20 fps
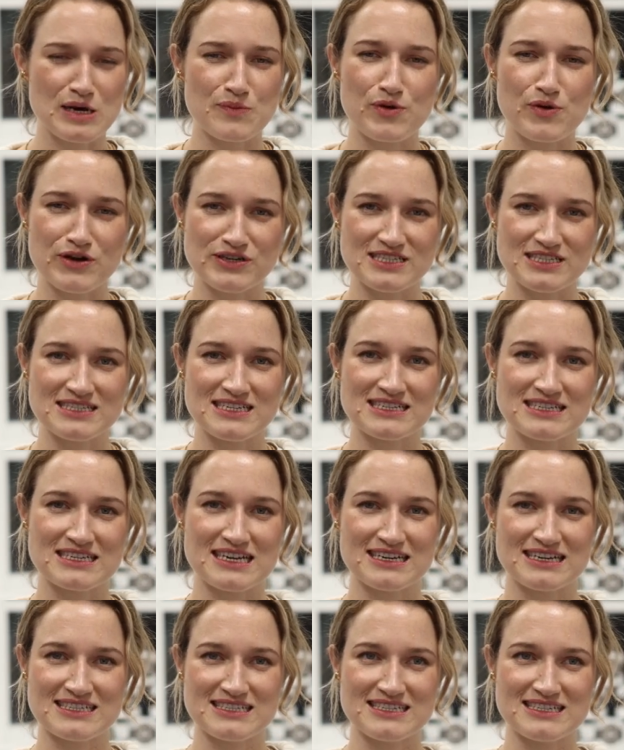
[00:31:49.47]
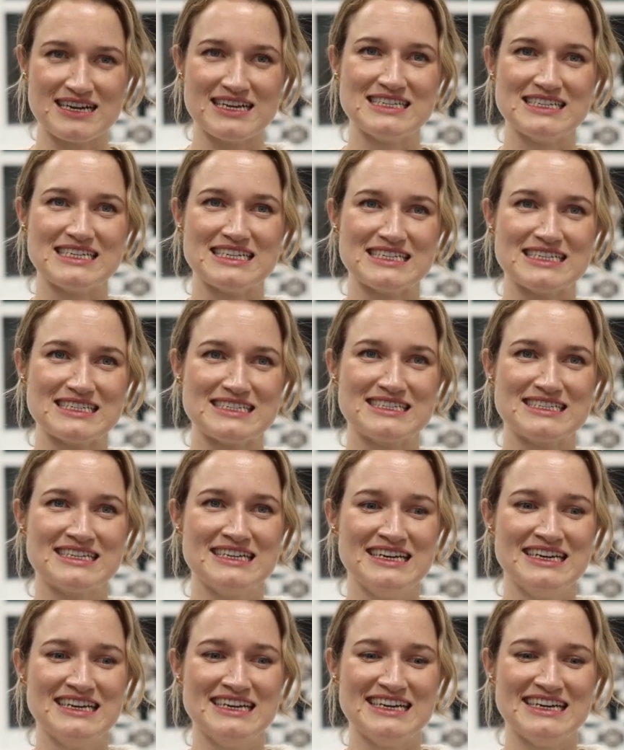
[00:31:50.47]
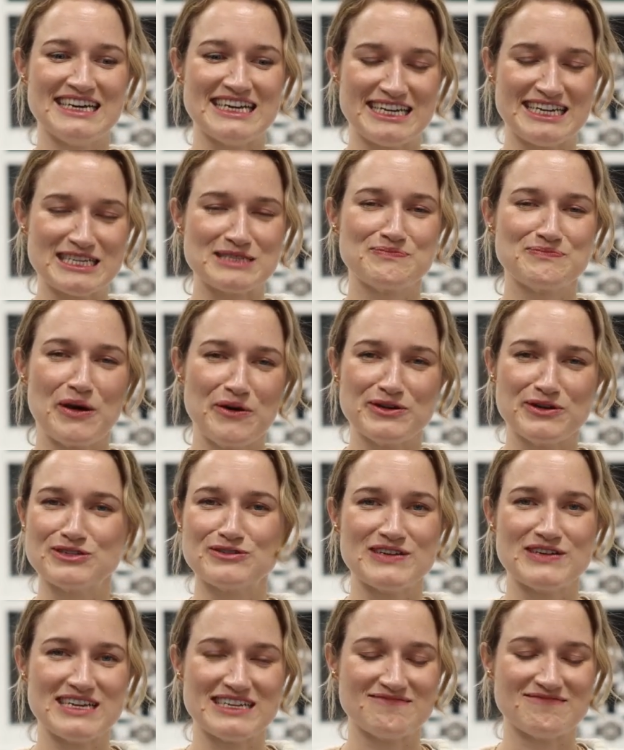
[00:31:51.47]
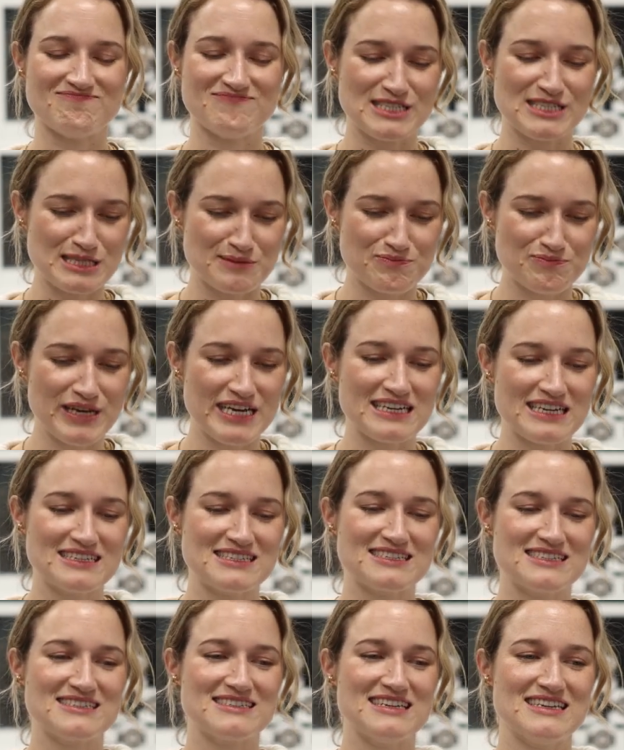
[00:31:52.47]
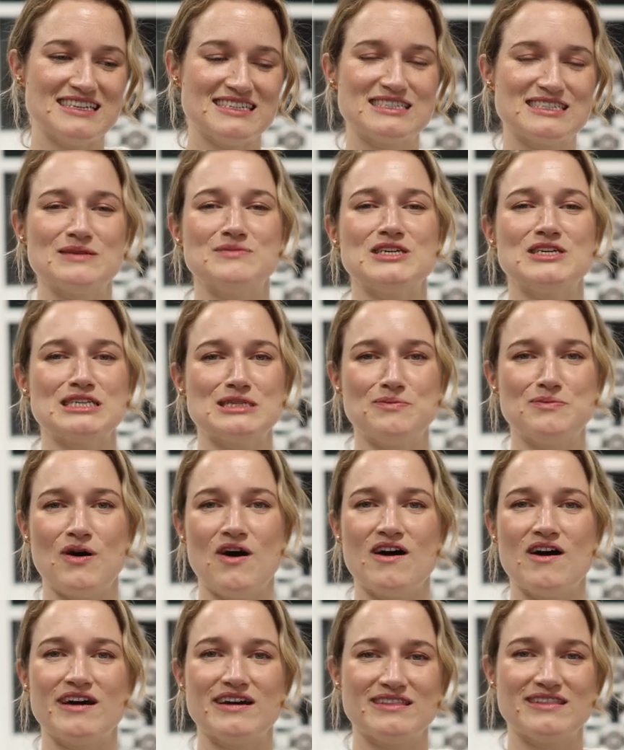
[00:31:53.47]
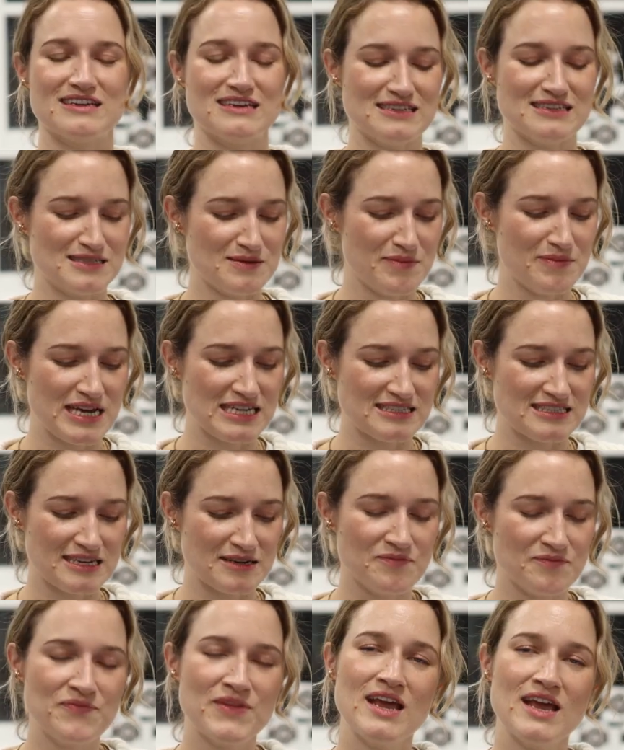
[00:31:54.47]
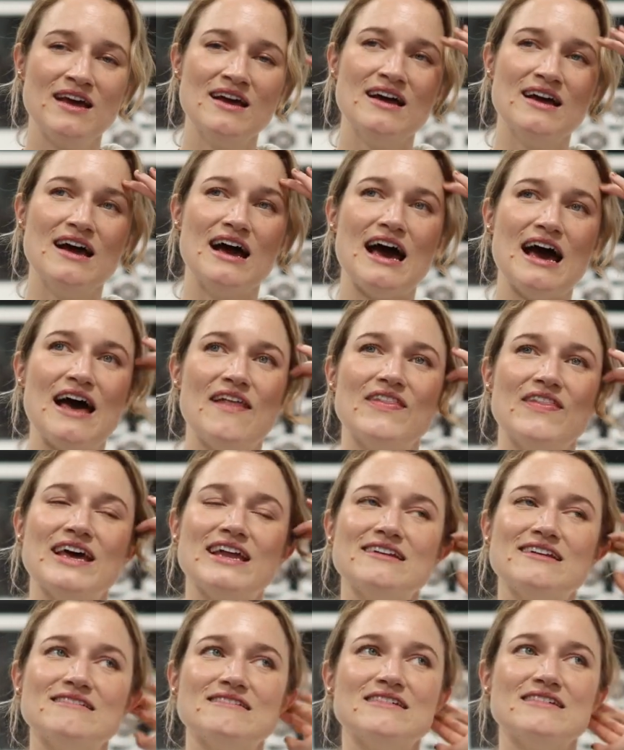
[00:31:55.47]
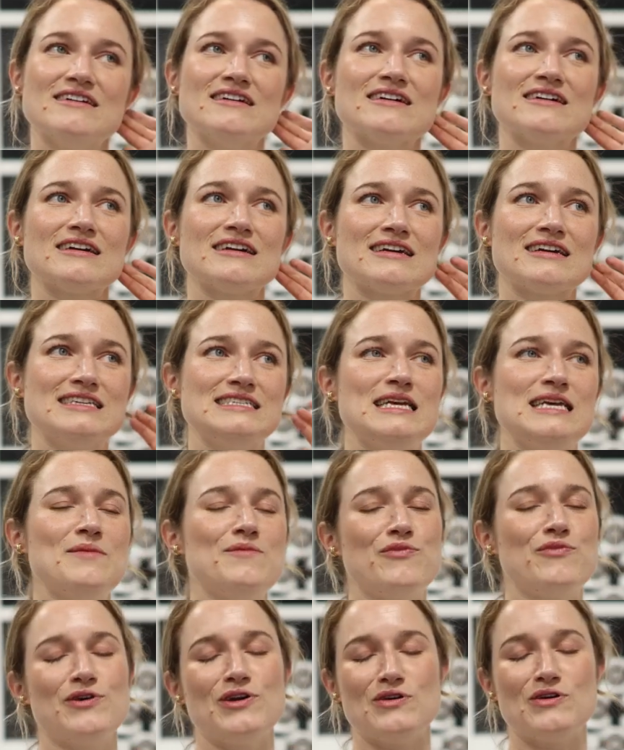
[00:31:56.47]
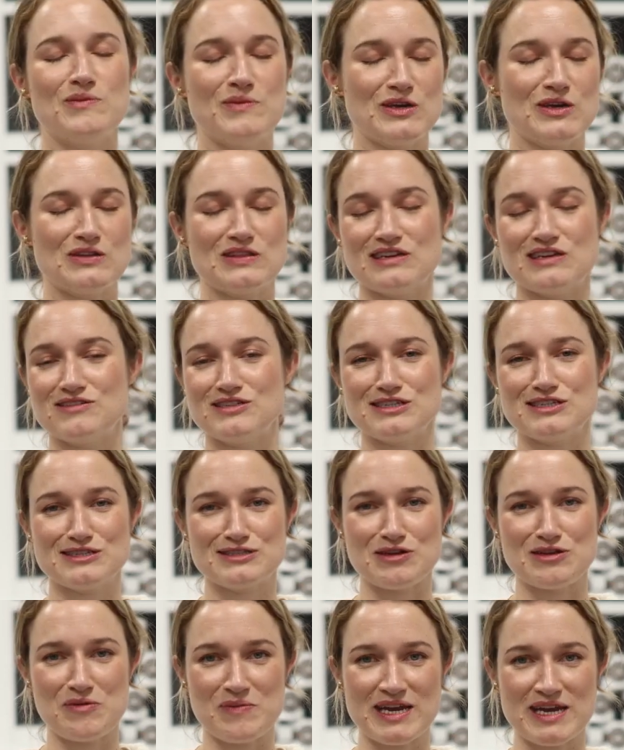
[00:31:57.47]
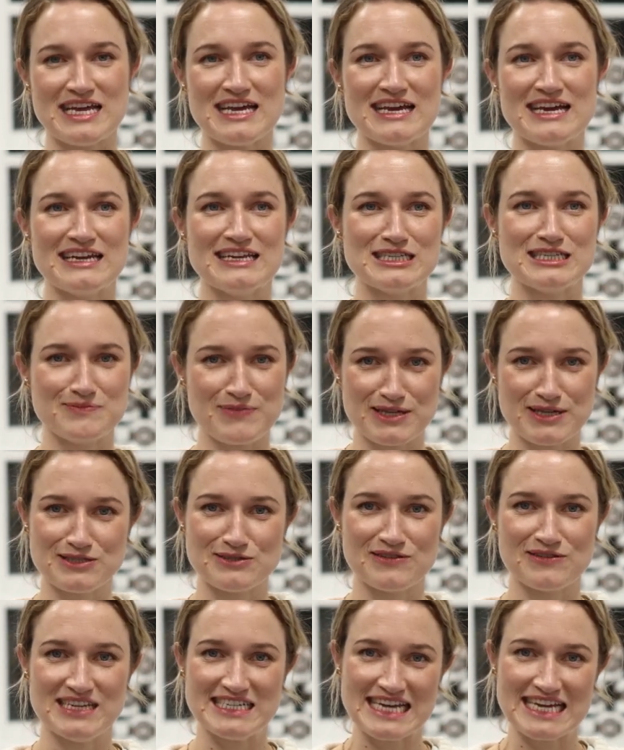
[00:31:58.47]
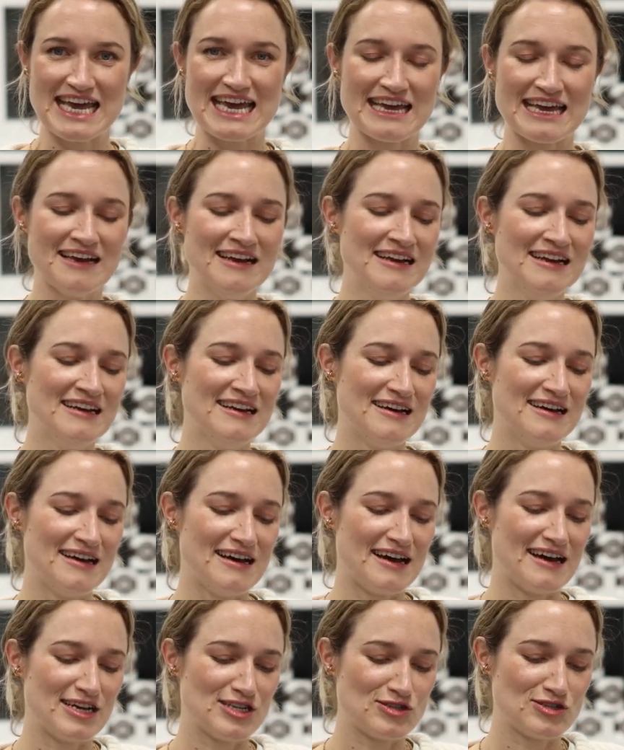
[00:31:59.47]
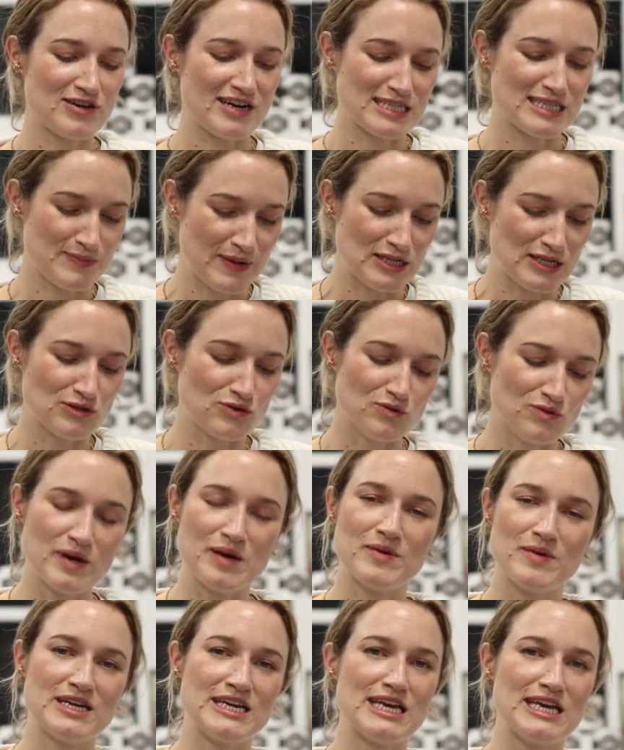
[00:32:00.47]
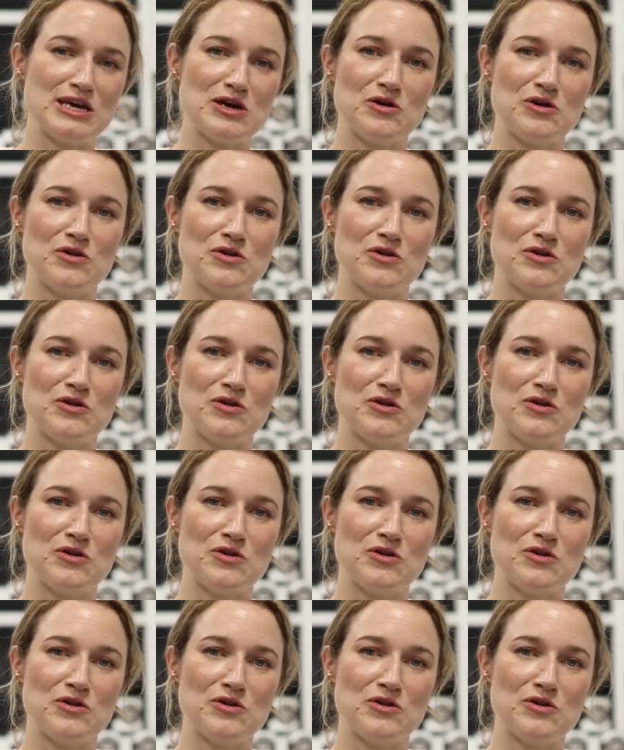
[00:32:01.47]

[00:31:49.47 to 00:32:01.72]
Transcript: approaches things like a scientist in his poetry and just picks his subject apart, I think is amazing. And then contemporary, oh my God, there are just so many, and it depends on the day. I spend all my money